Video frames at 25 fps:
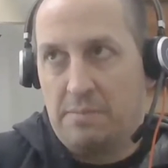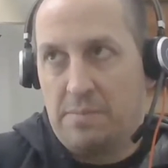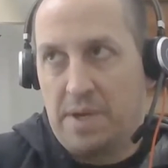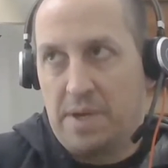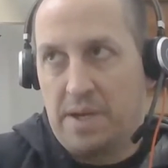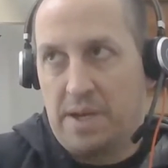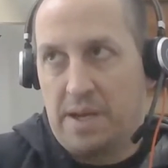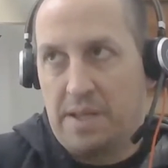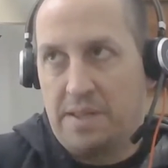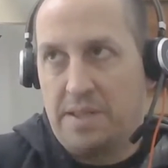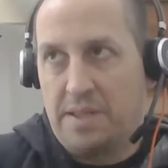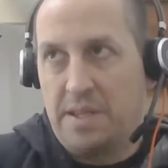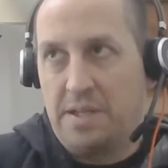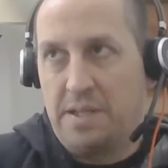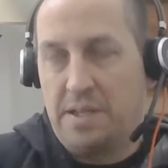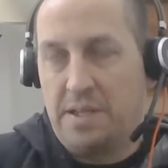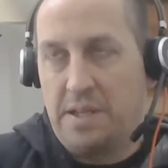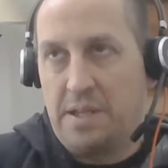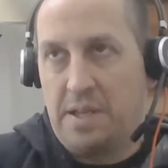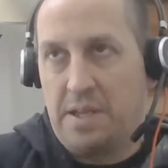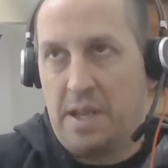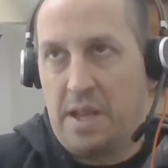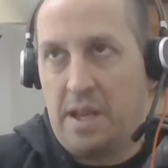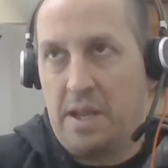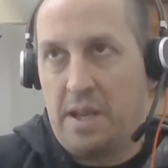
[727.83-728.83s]
But at the end of
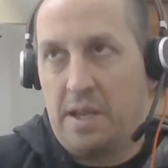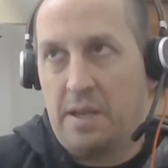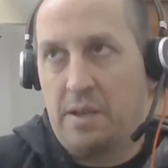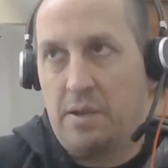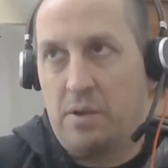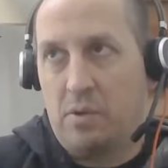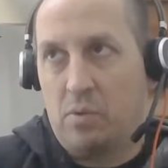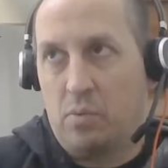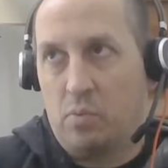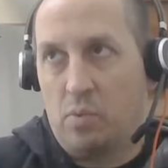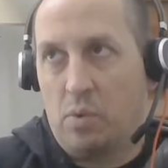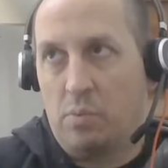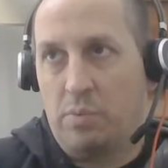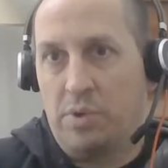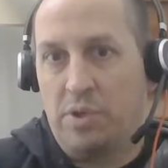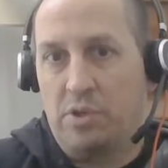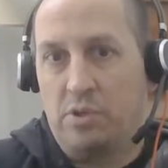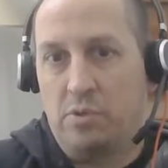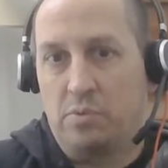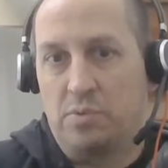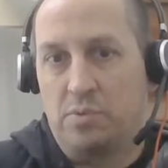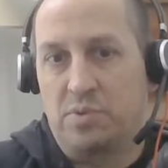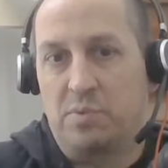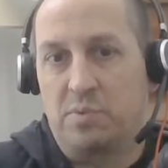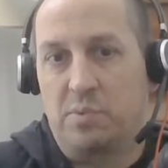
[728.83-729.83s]
the day, what we
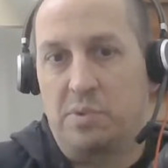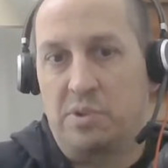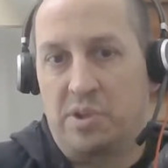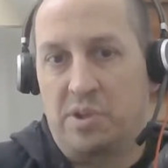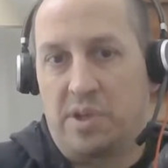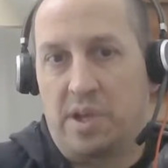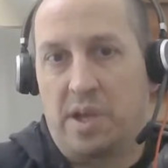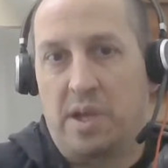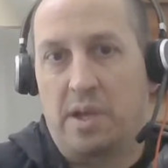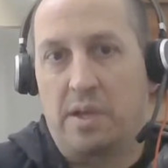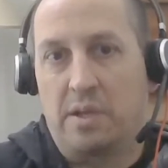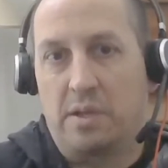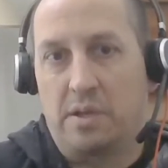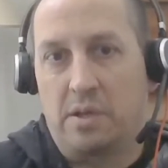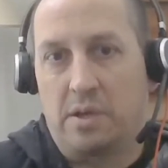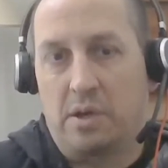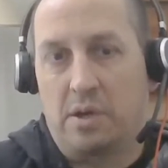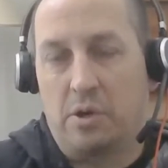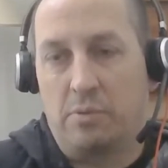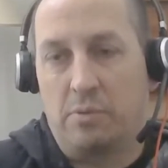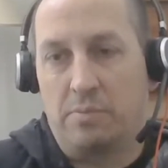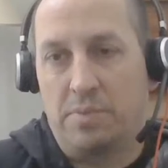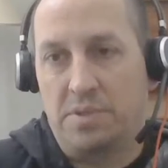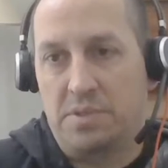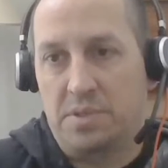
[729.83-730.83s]
do is we look at
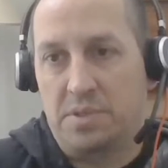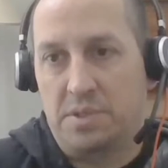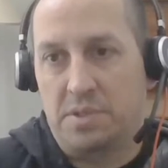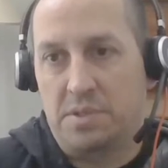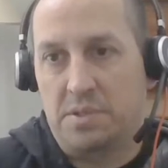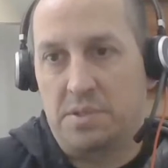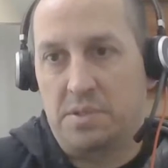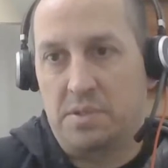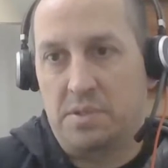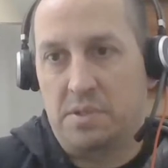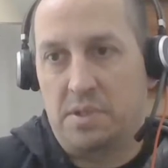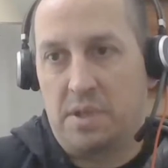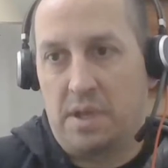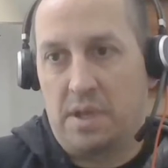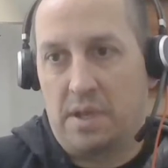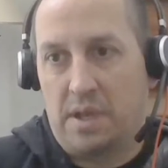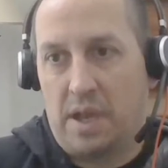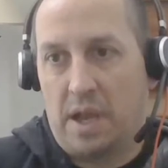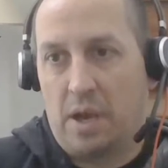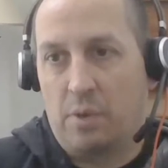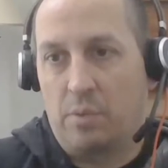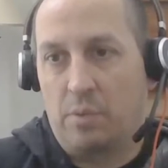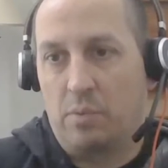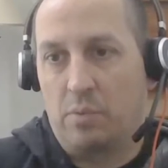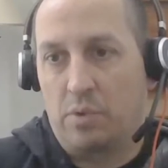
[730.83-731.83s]
our business,
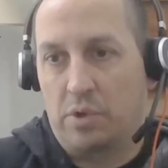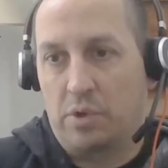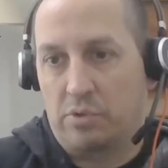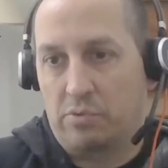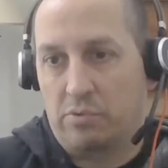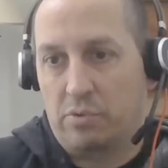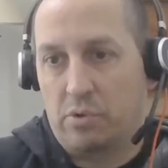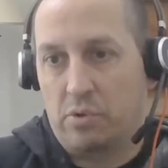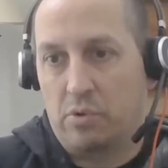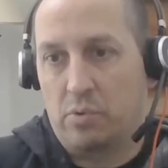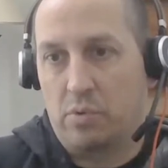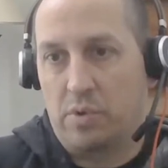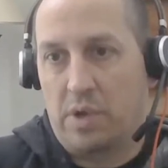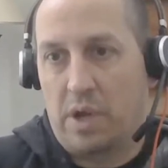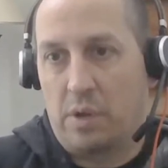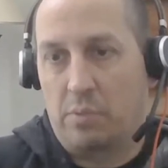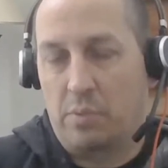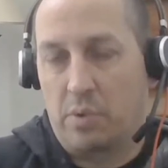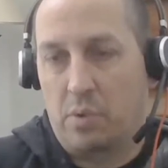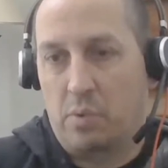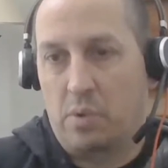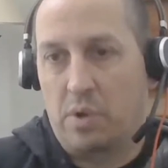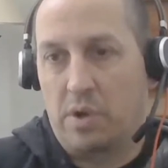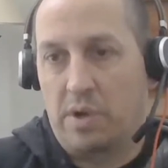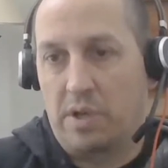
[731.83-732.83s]
how we want to grow and how
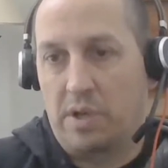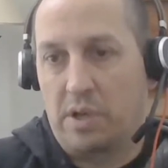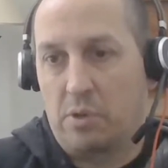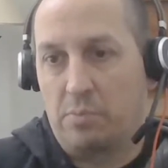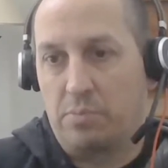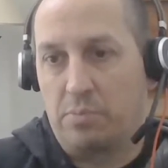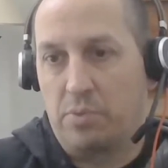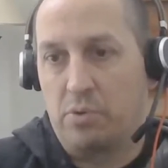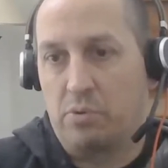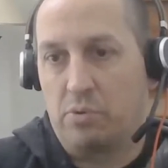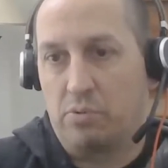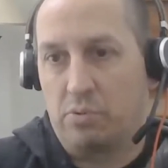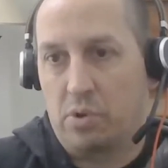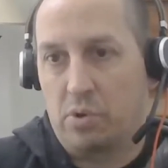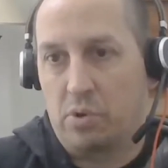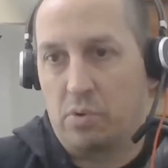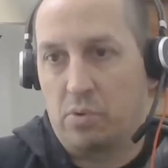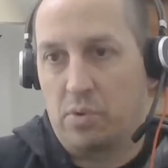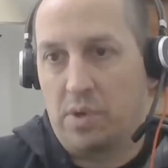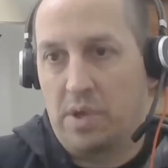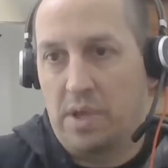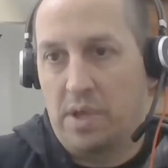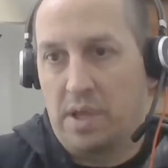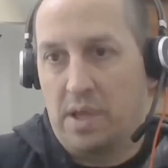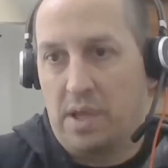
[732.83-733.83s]
we want to help you
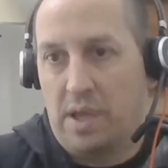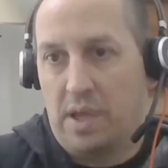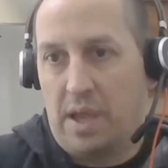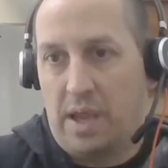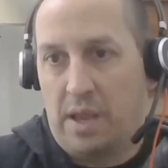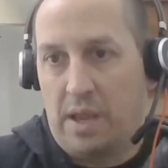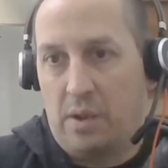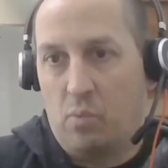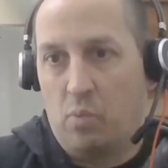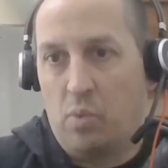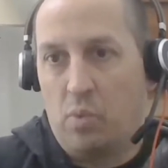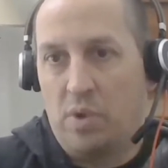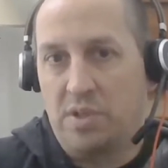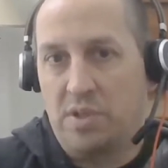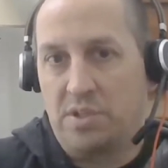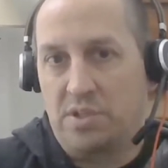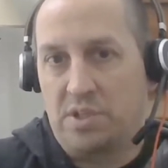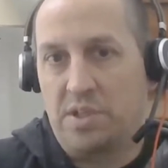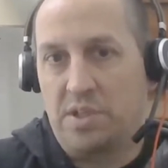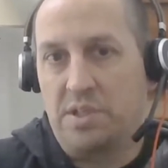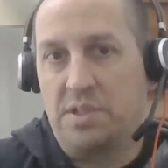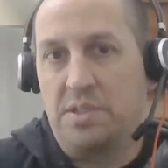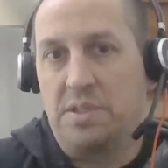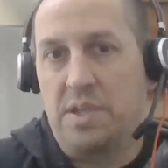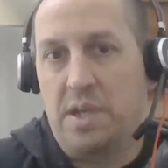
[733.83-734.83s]
grow, and what
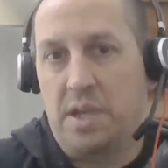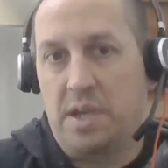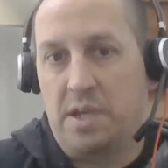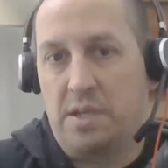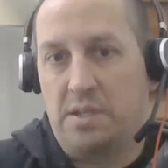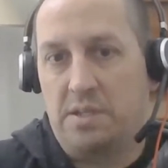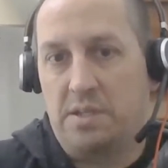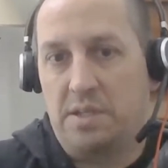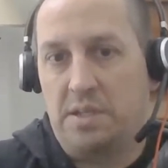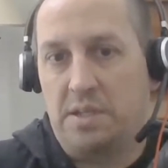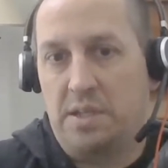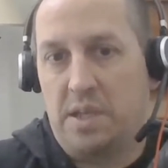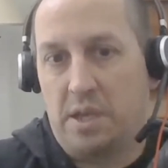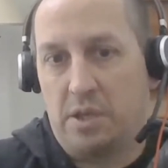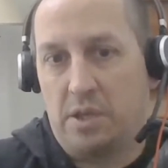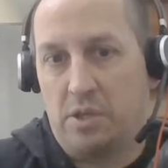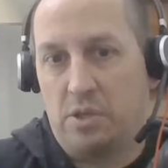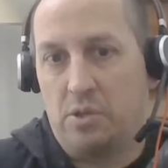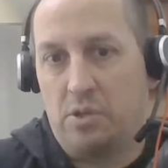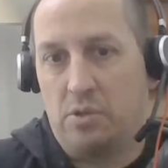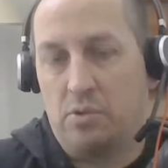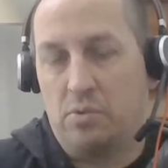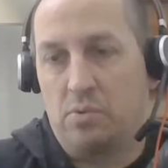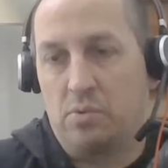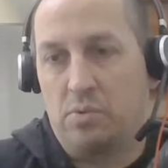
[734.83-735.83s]
it's going to take to
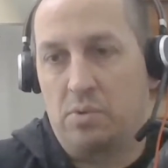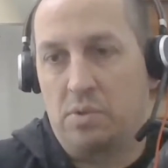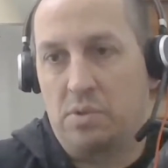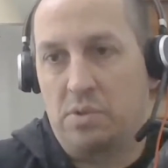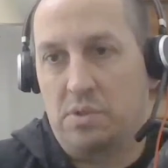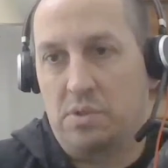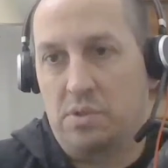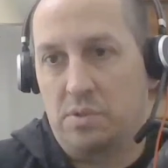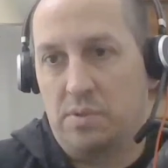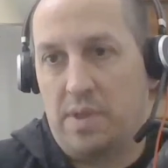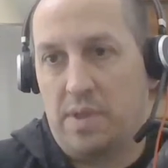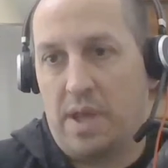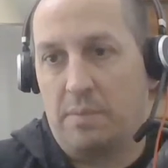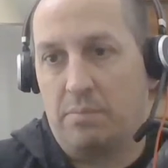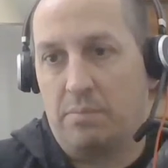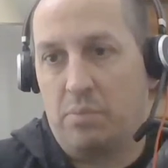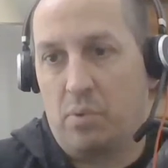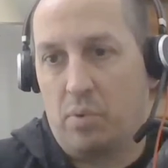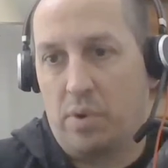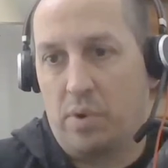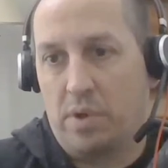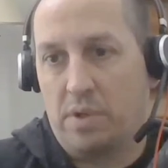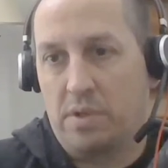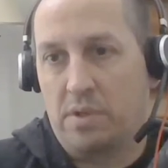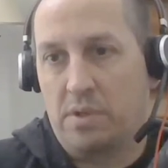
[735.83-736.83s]
get you to that
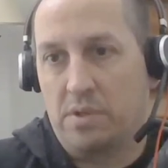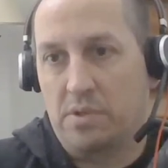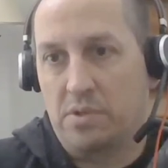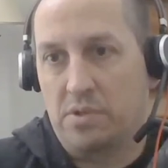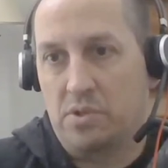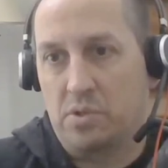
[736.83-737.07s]
point.